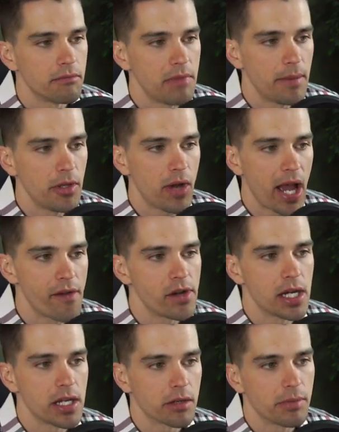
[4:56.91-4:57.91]
Maybe you have it
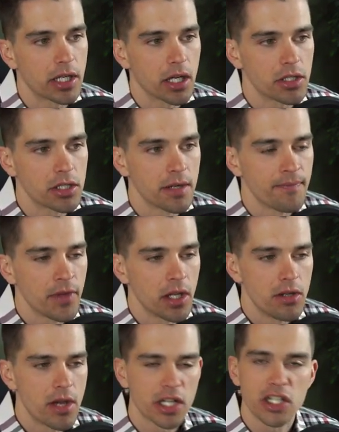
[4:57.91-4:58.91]
in here because
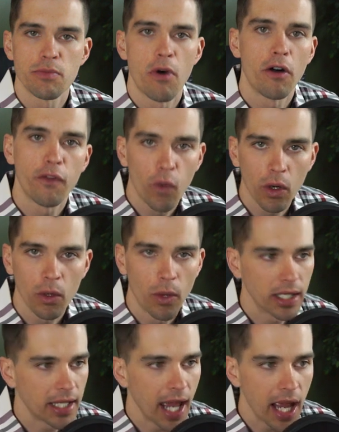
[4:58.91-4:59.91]
you had a small
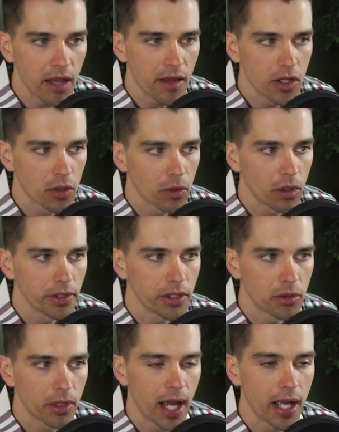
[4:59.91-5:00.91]
401k that you rolled
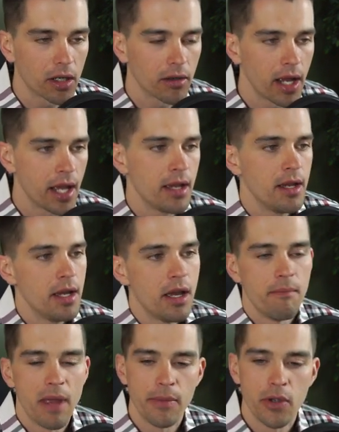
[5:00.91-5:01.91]
into an IRA.
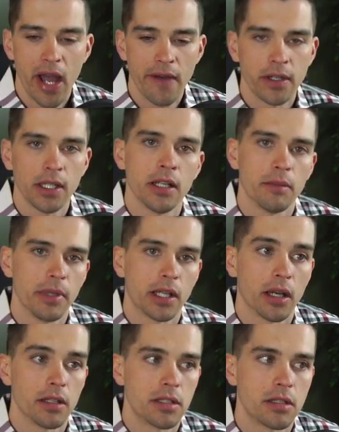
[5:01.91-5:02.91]
Maybe you have it in here
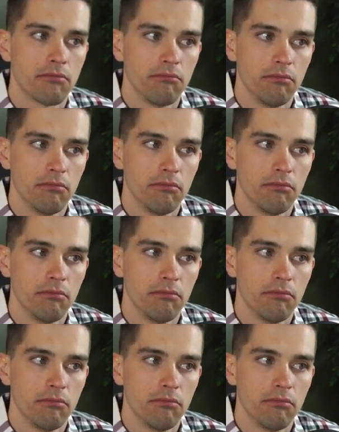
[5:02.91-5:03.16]
because